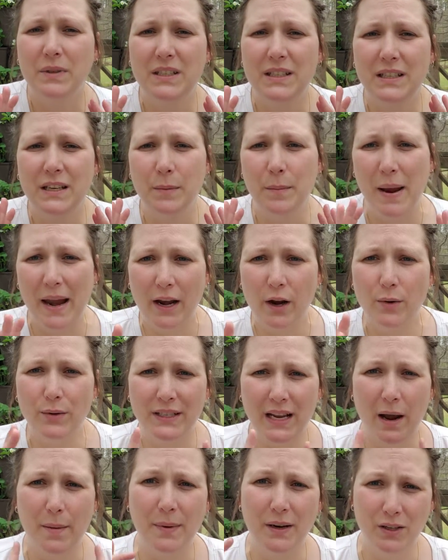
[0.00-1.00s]

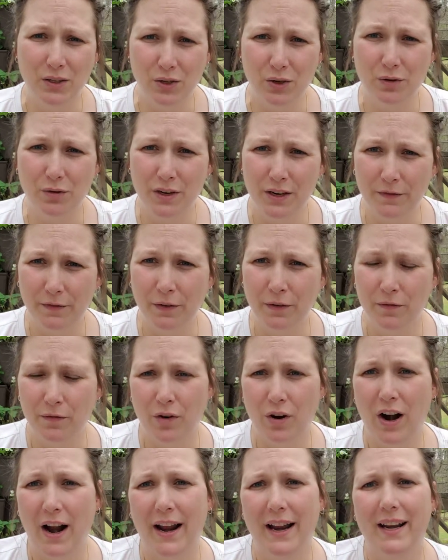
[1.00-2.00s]
Tomatoes come in two different
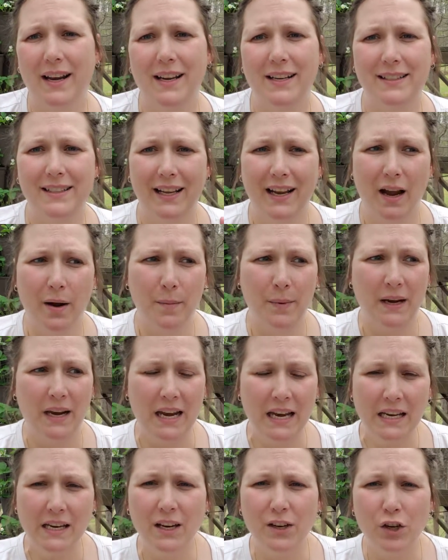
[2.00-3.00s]
varieties. They come in
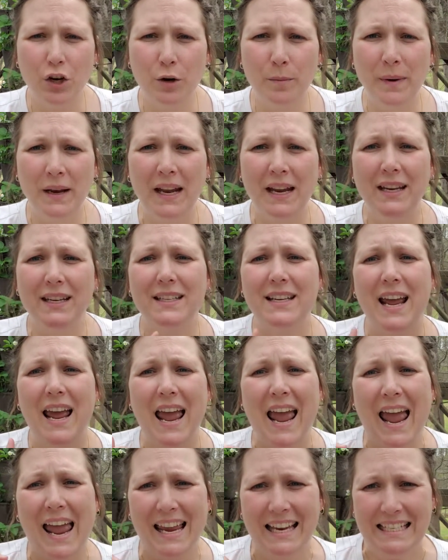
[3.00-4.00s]
indeterminate
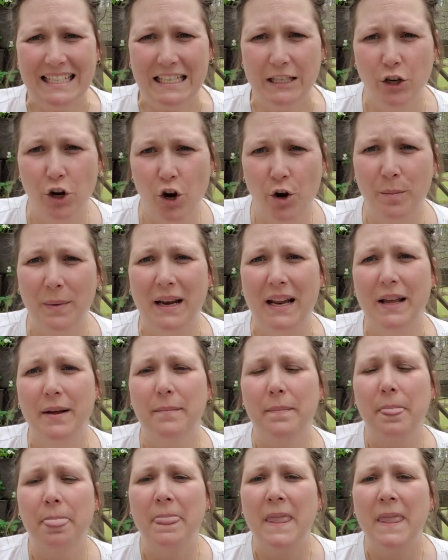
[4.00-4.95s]
and determinate.